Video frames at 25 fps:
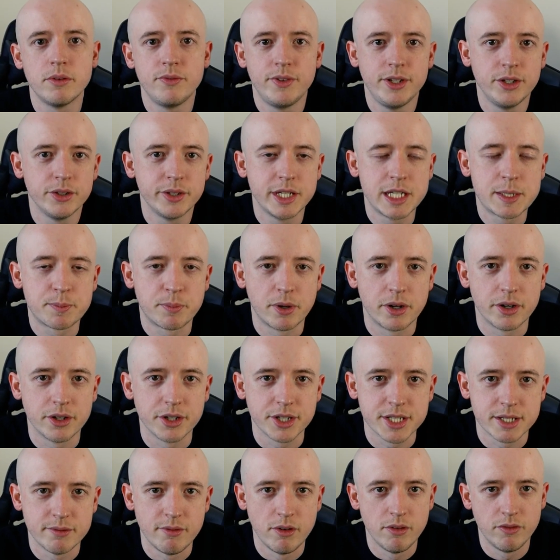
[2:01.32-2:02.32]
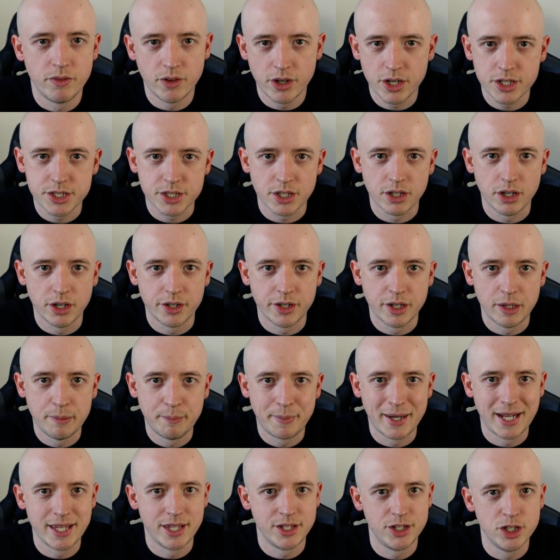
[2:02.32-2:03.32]
reveal these products in reverse
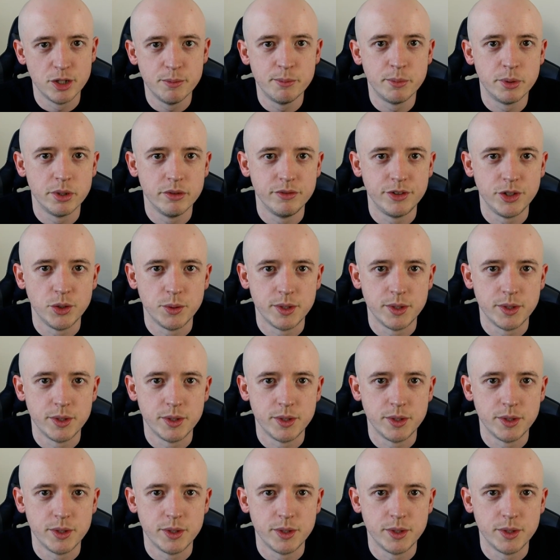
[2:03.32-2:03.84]
order by the number of